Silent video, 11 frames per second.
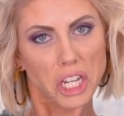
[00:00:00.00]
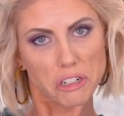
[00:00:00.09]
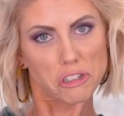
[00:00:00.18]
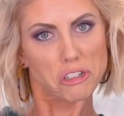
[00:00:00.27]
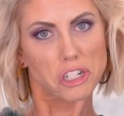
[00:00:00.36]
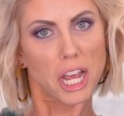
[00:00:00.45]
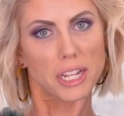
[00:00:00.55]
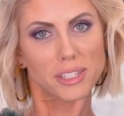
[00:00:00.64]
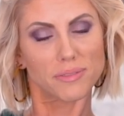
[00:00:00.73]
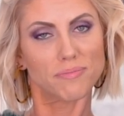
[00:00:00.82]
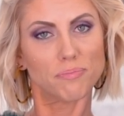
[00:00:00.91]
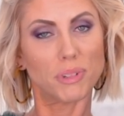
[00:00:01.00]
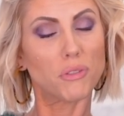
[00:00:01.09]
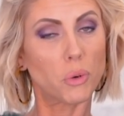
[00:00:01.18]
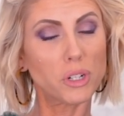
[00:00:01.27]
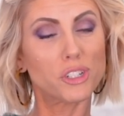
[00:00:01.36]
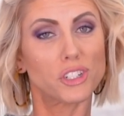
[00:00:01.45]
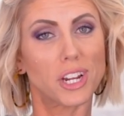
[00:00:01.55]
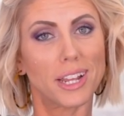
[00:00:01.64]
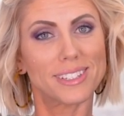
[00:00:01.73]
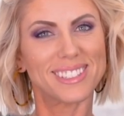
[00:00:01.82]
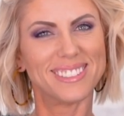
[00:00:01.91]
there's your chance. Before it's your
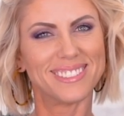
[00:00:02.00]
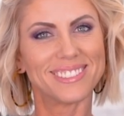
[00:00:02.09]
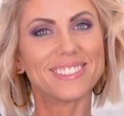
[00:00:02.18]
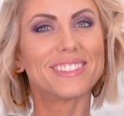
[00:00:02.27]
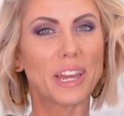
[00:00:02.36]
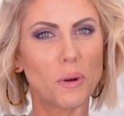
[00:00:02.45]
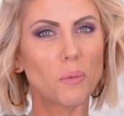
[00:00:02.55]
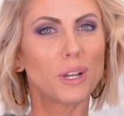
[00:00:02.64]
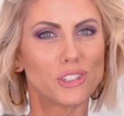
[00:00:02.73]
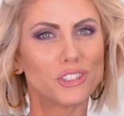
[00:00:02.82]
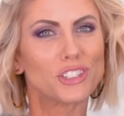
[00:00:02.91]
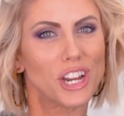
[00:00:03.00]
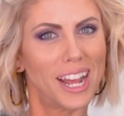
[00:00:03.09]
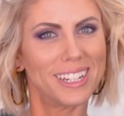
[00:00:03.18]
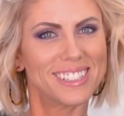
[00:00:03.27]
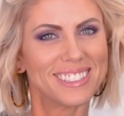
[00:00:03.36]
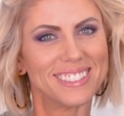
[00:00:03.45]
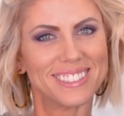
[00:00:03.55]
chance, there was your chance.